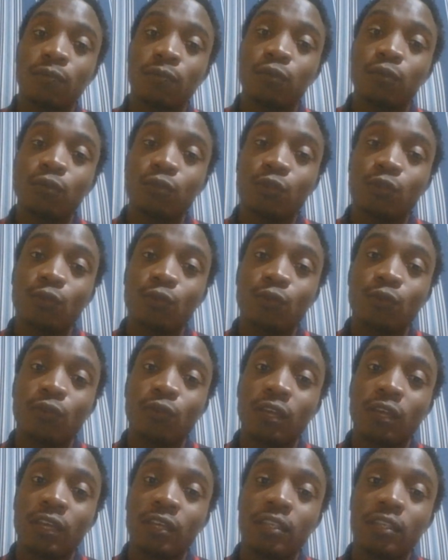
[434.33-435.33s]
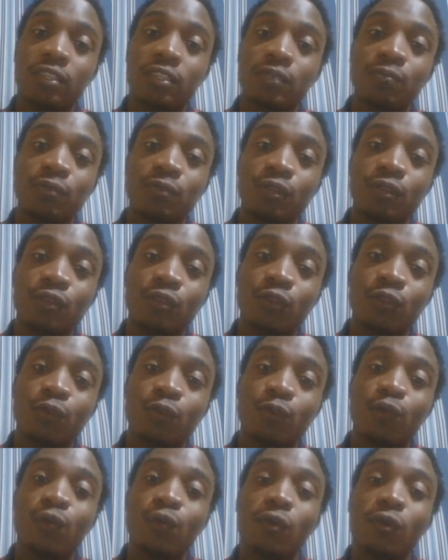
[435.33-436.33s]
putting you, like, she's making
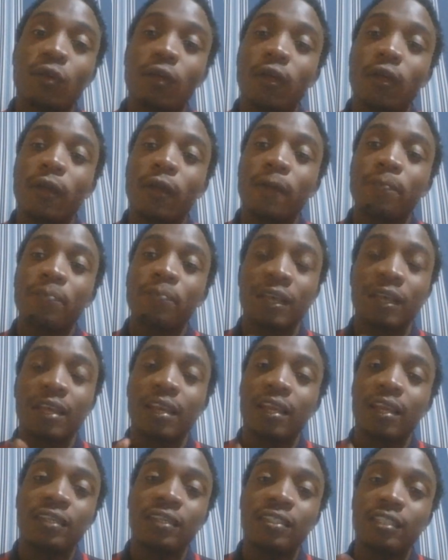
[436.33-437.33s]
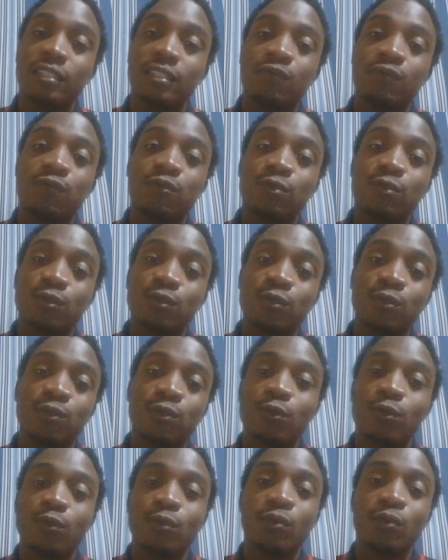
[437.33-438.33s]
you, like, she's forcing
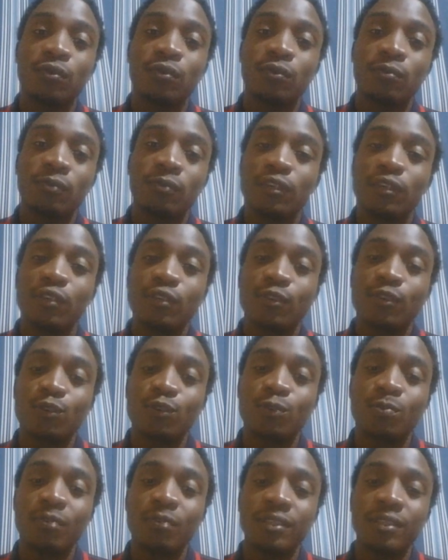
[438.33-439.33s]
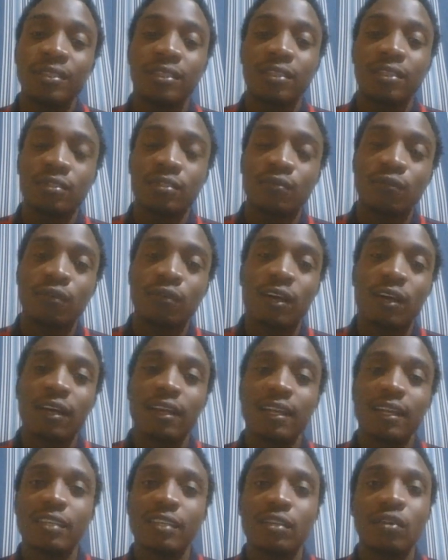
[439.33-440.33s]
you or begging you to buy things for
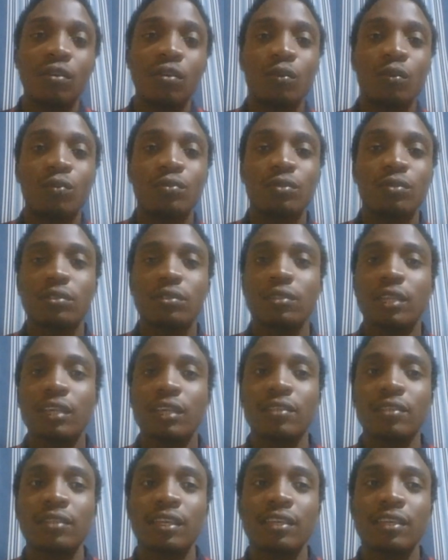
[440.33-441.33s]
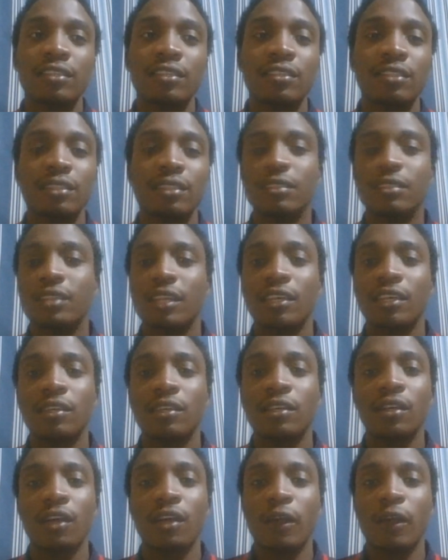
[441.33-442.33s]
her, like clothes, like nice things, like,
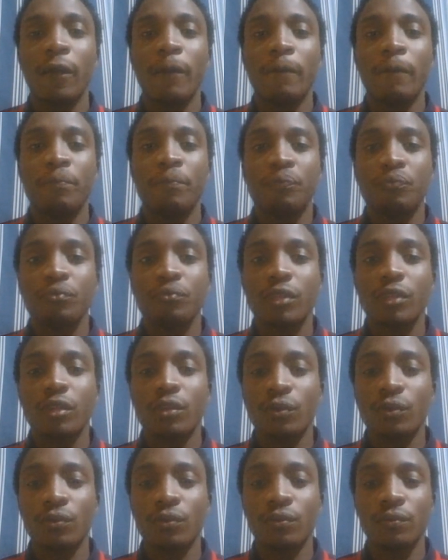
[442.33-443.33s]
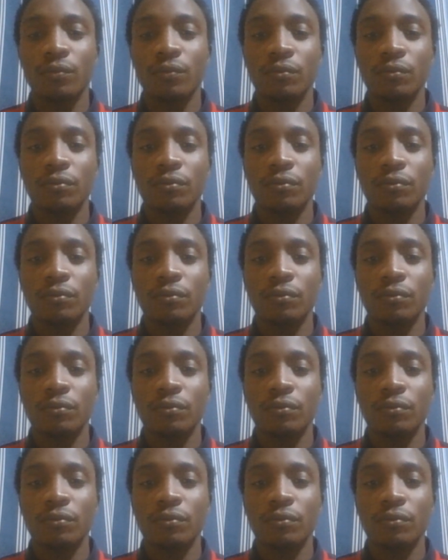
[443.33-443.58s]
you know,